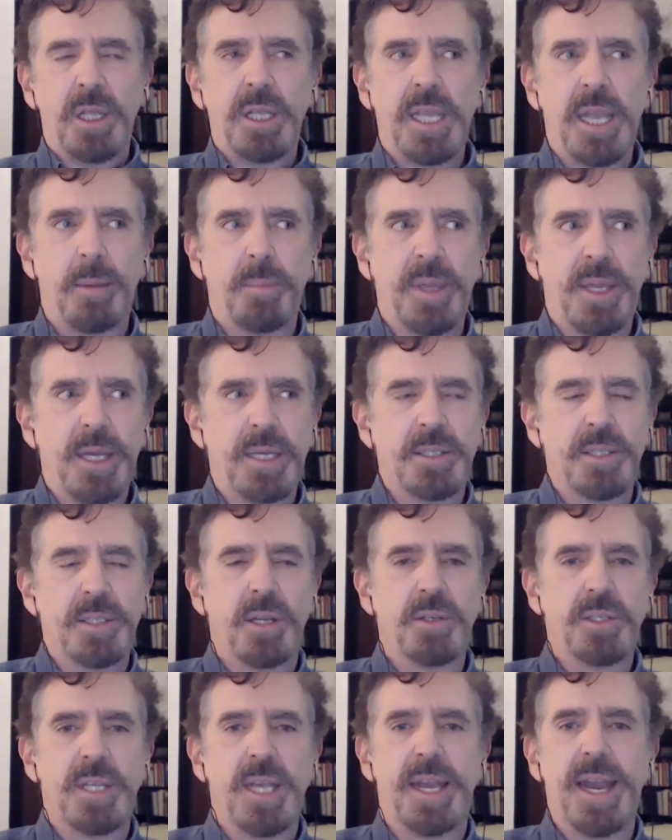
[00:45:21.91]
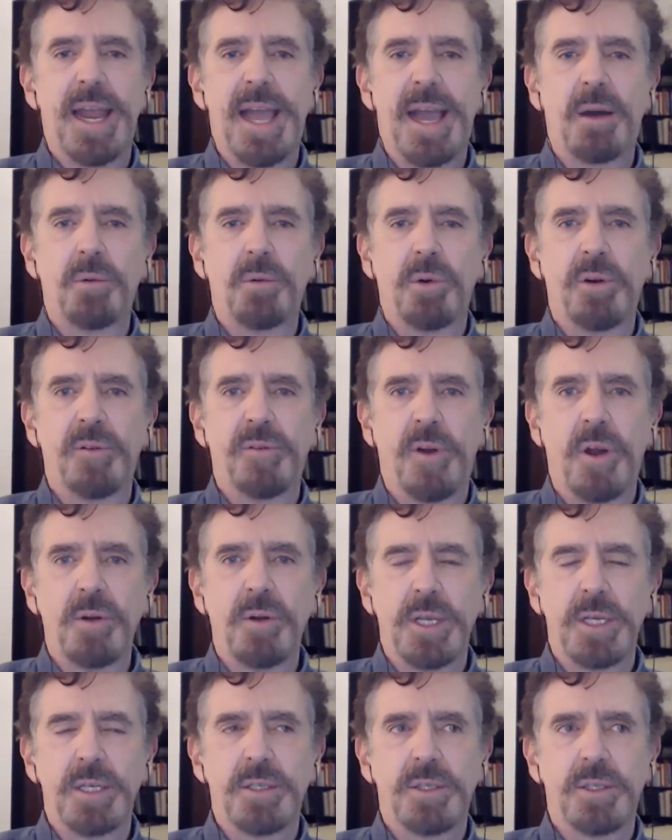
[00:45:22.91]
Yeah, because there's that outward
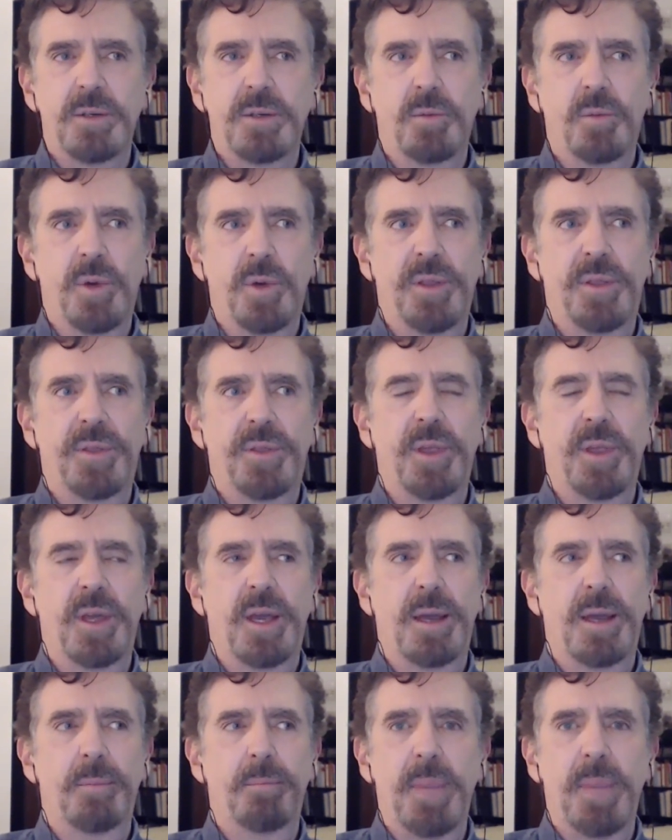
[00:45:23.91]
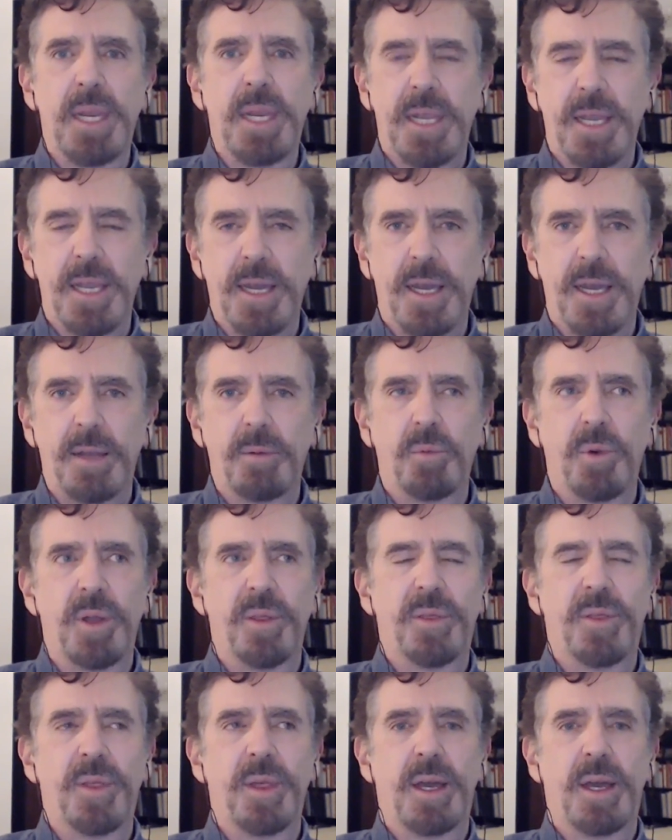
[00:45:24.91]
focus with media and
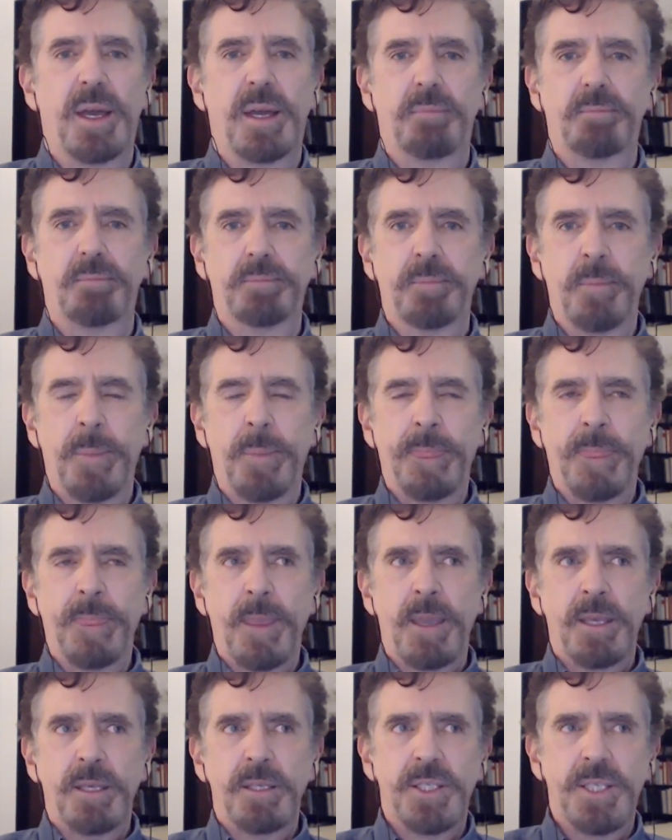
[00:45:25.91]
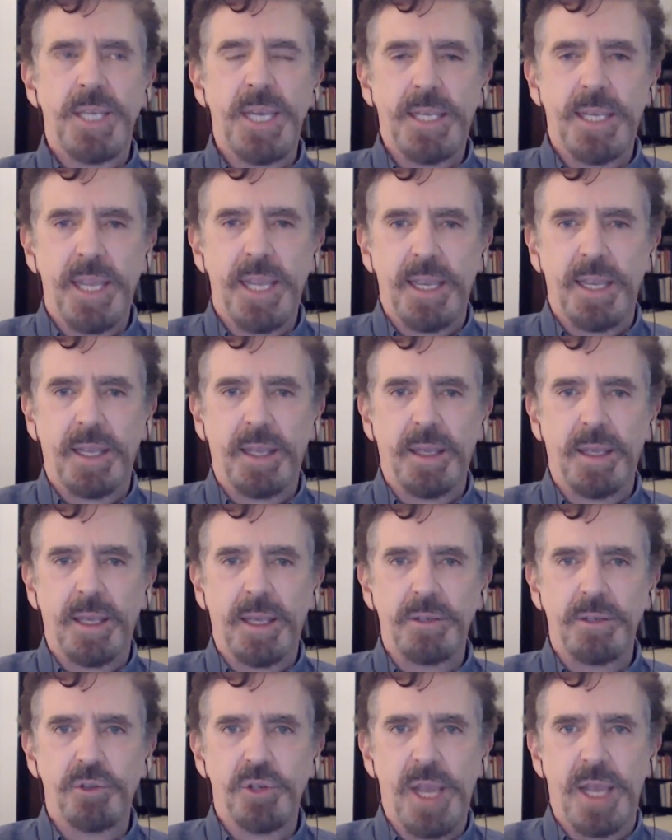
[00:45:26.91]
with seeking
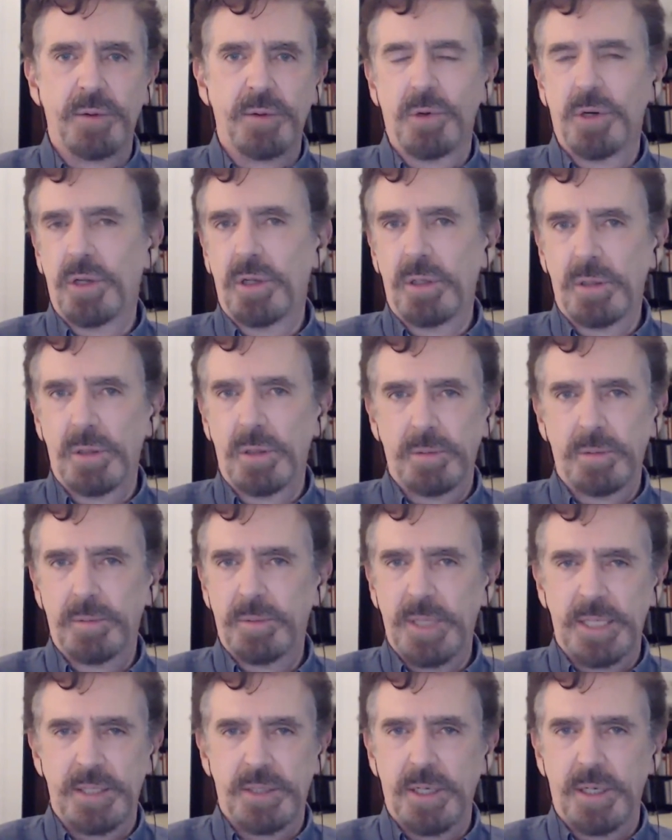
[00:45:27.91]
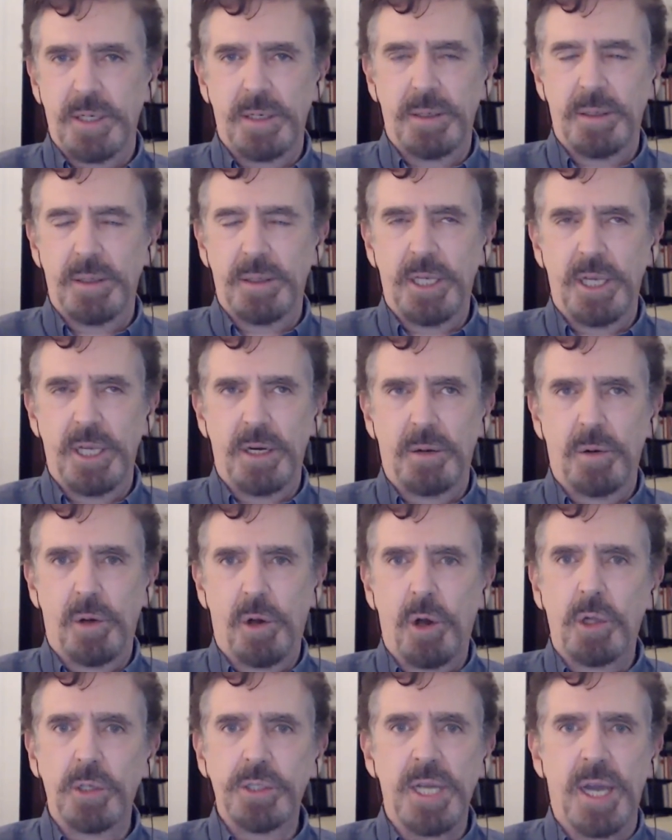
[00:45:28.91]
in general. That's
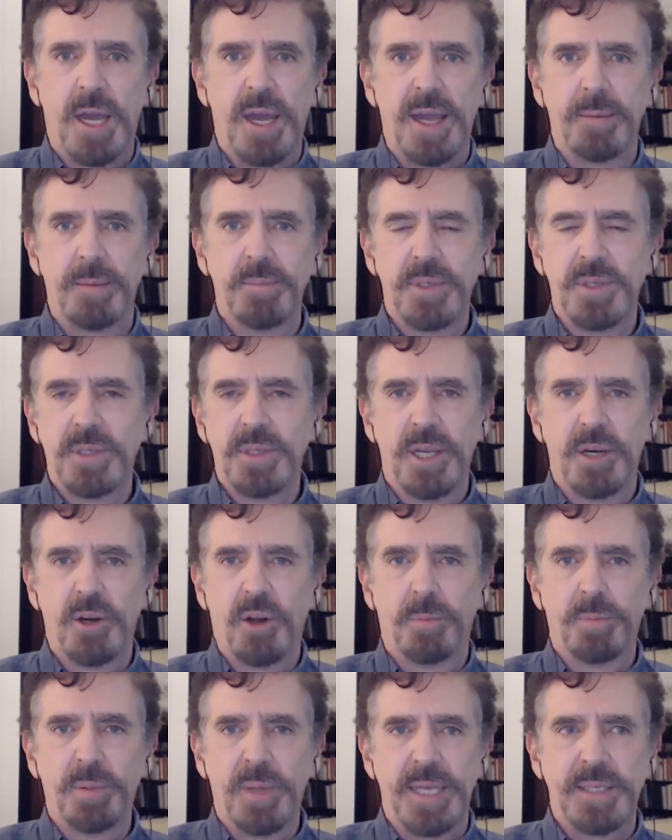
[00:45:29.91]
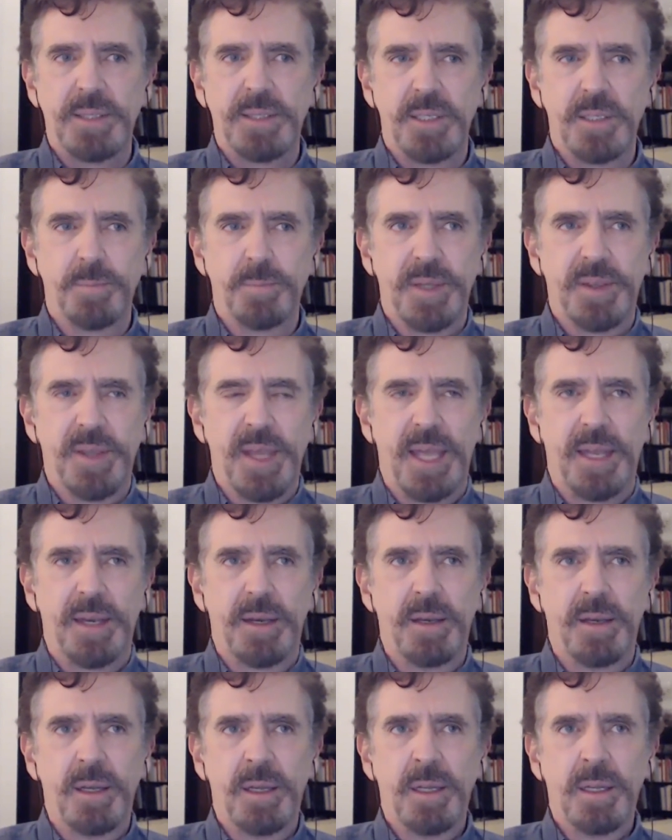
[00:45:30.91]
all times and all places. But
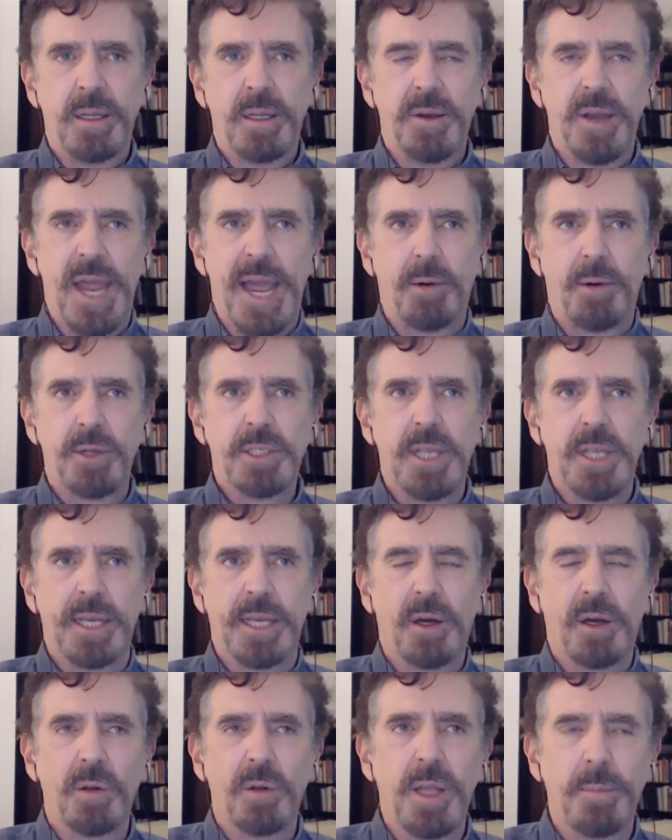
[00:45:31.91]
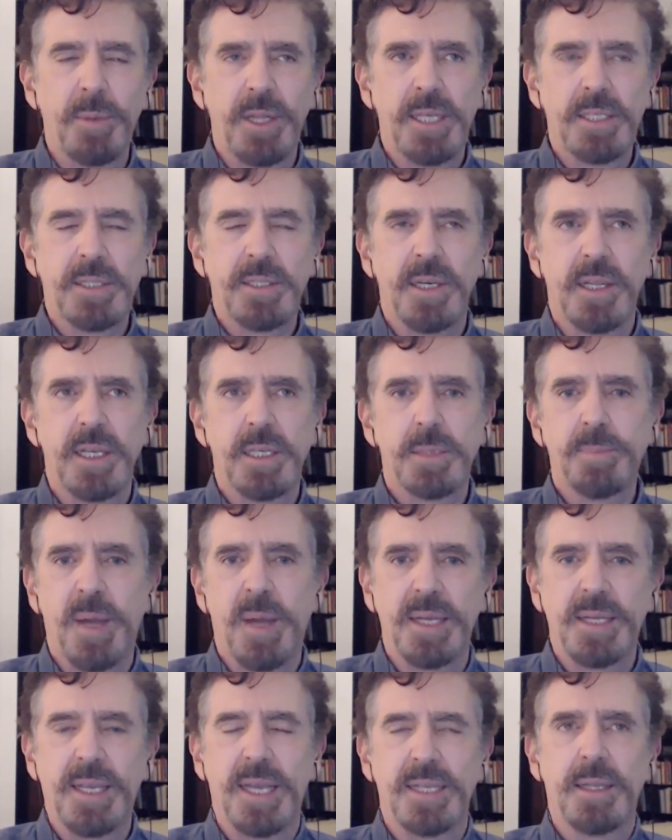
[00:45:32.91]
then now it's like, oh, let me listen to this
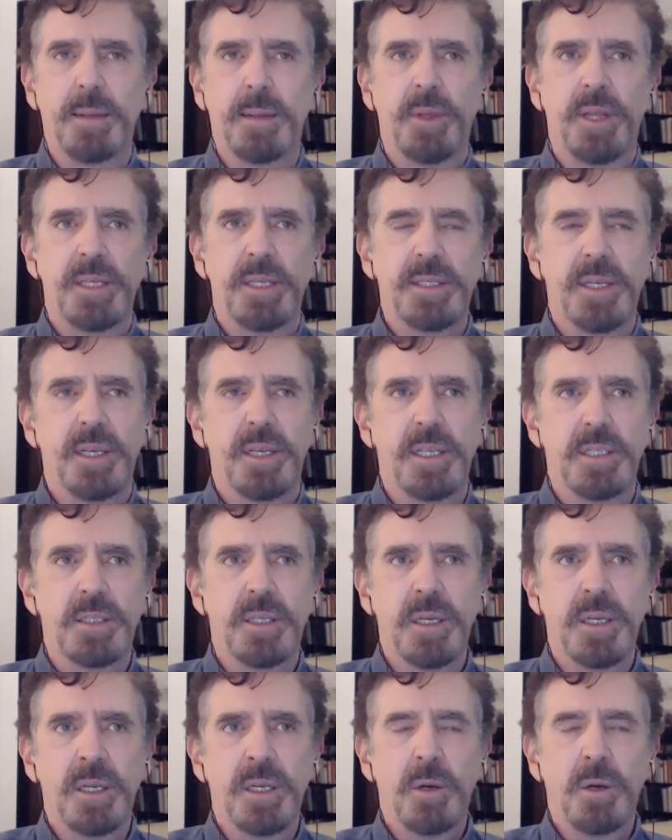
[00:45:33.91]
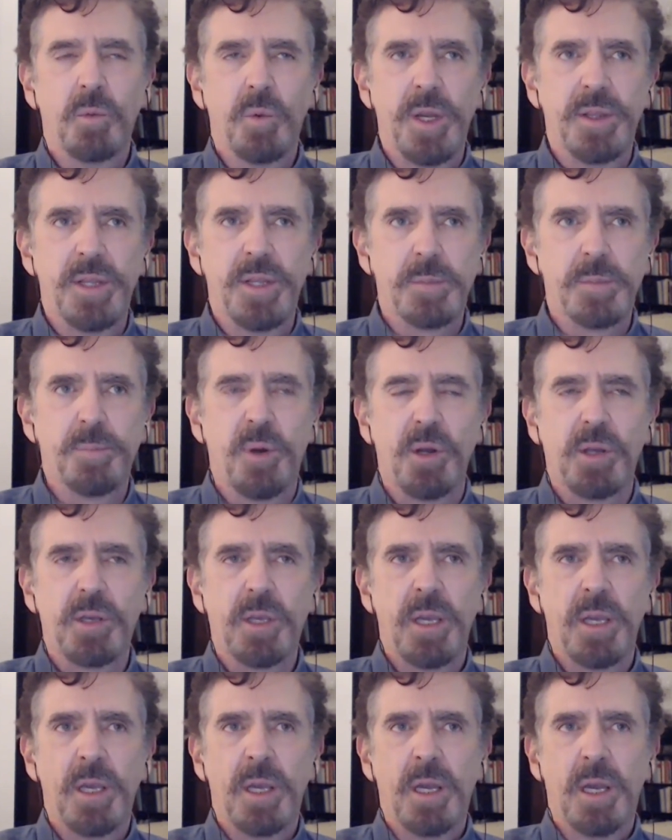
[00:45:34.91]
podcast. Let me listen to this. Read this
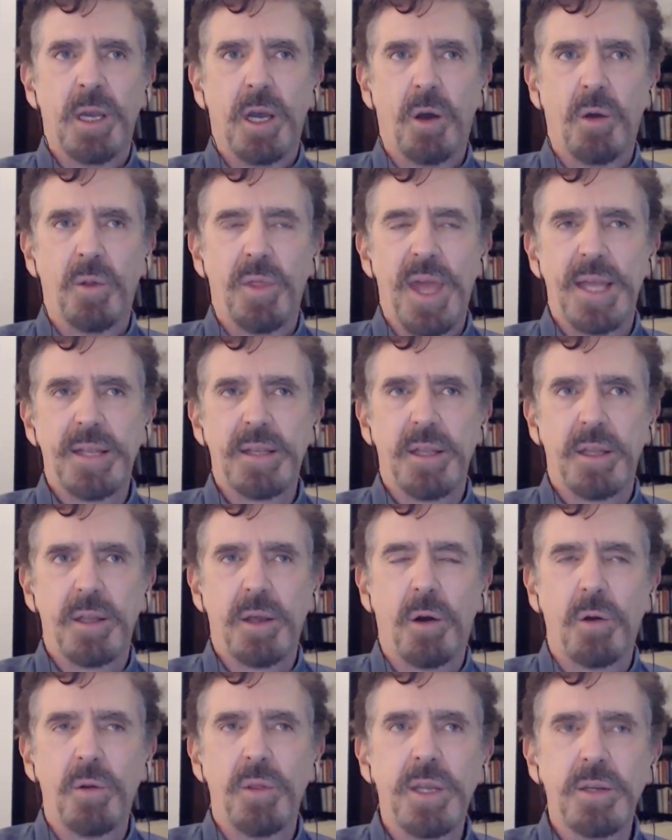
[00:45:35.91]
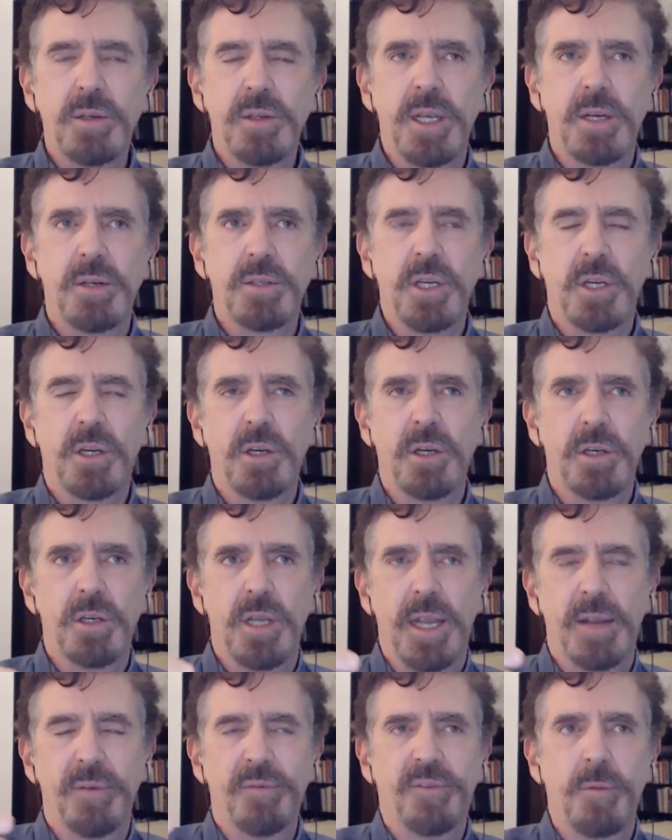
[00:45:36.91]
book. There's a good
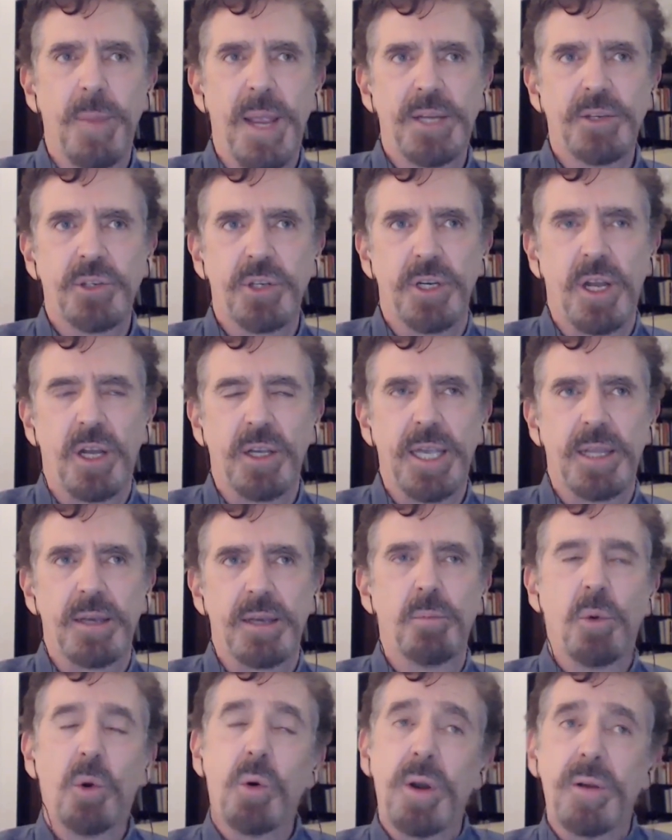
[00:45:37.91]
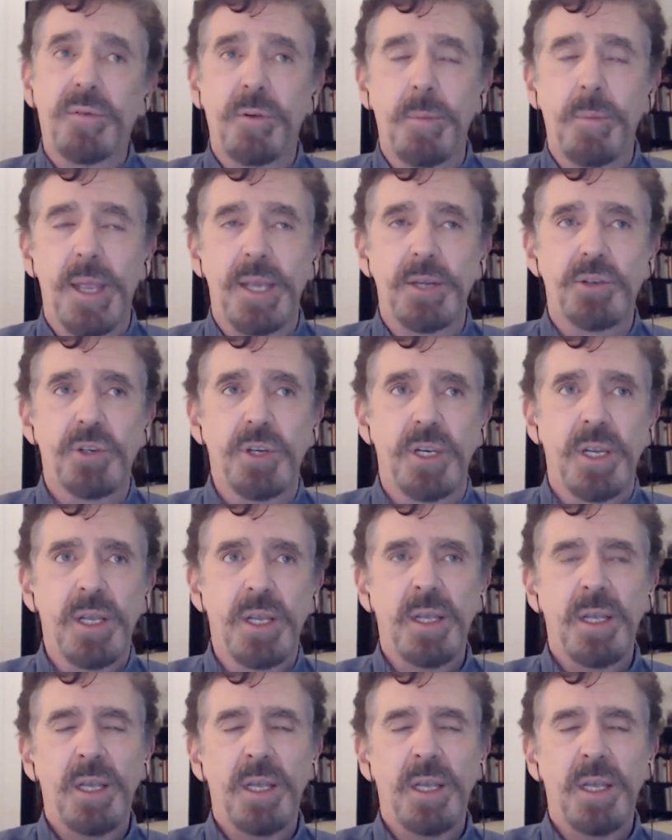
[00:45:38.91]
information. I'll get more information.